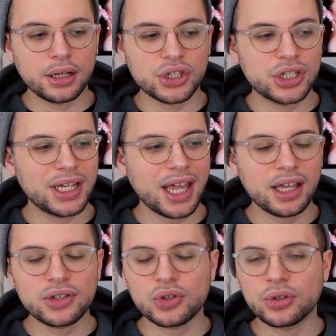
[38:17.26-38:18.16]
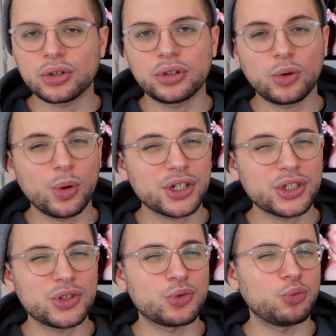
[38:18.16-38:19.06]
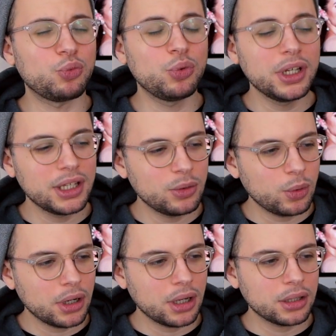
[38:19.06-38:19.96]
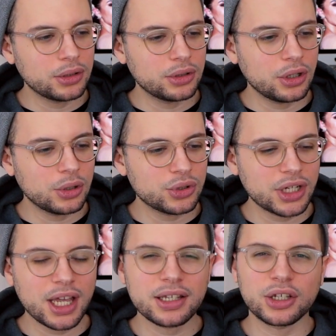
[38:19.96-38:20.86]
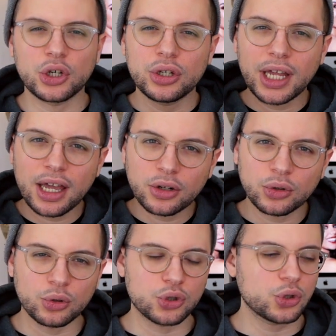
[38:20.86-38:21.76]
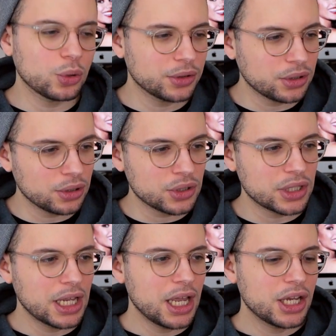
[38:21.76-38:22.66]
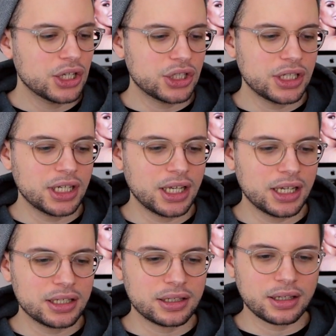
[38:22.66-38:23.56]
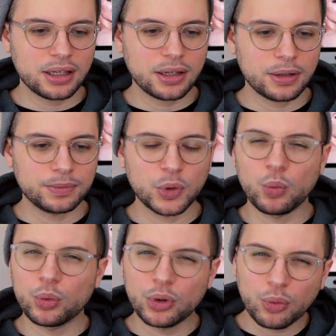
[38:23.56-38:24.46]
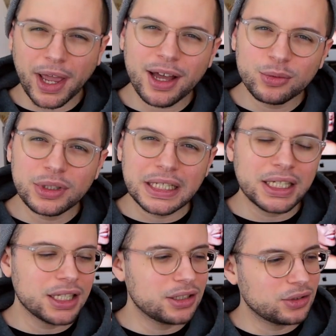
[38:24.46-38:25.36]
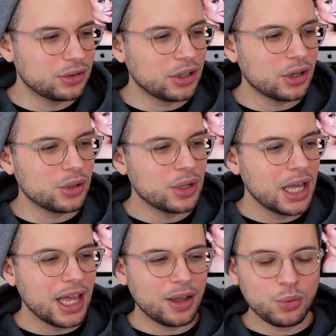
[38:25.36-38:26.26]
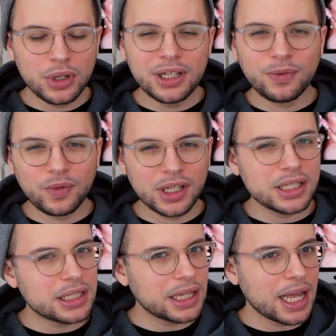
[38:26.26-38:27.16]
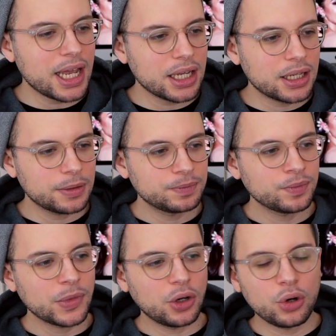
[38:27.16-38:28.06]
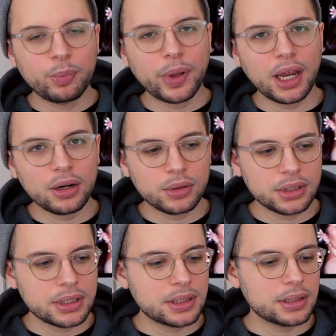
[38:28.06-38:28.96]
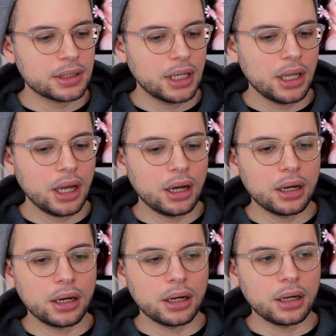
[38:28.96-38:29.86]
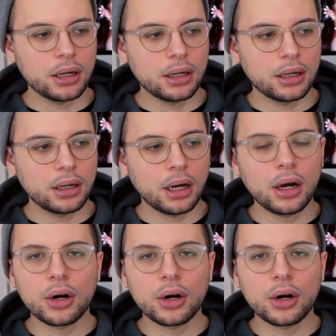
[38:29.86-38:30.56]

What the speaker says: She answered the questions really well. You know, she has a good head on her shoulders. She is grounded, you know. It really feels like her parents were